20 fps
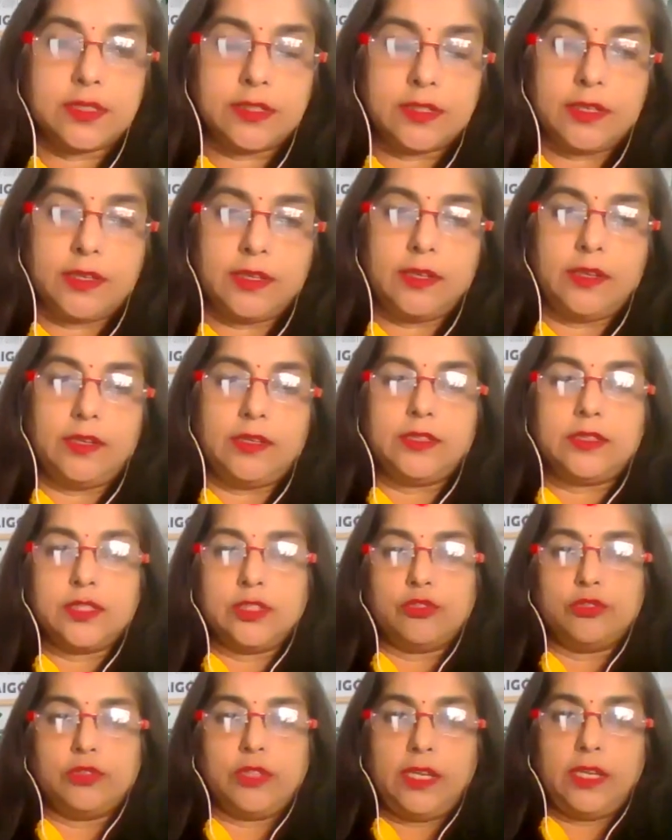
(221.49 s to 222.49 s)

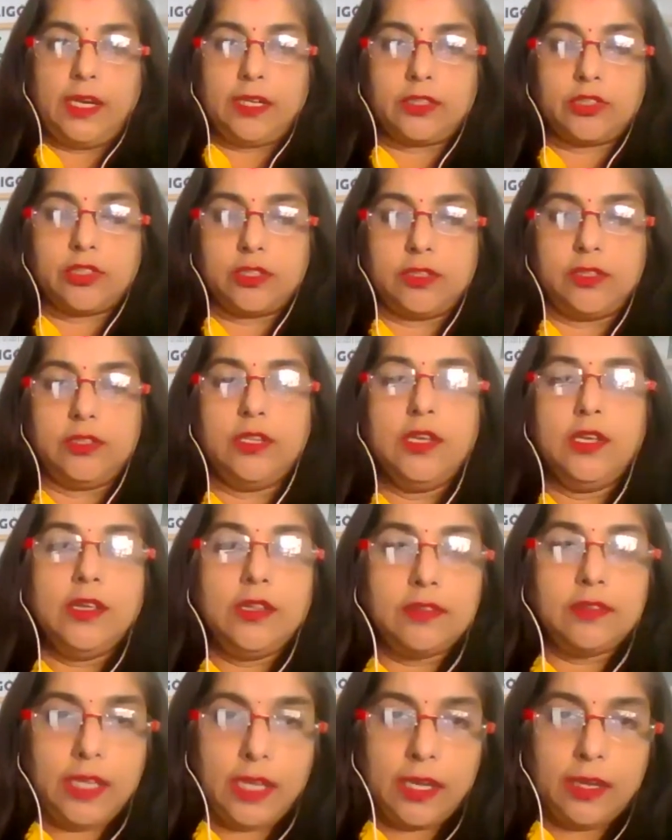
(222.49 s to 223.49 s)
listen to the lecture
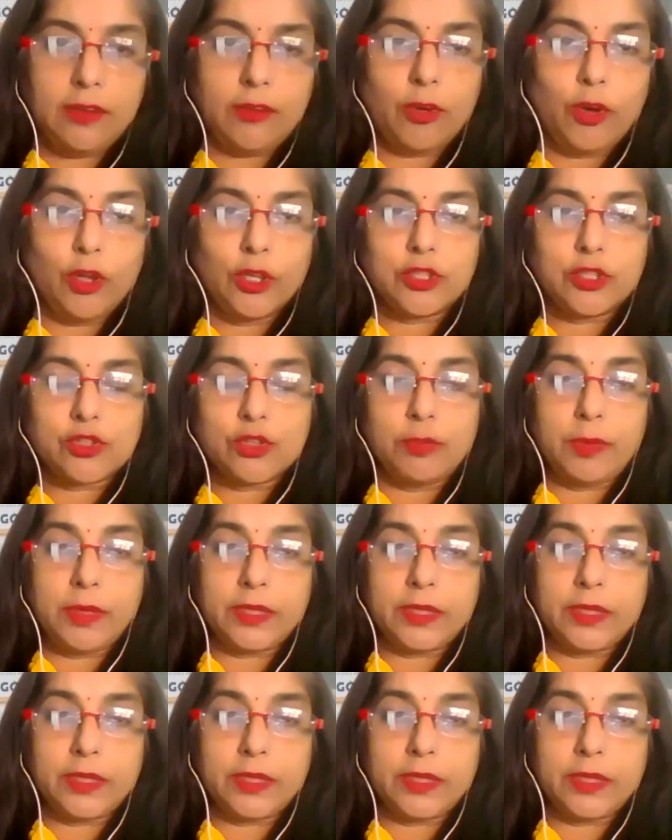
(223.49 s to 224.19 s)
there also.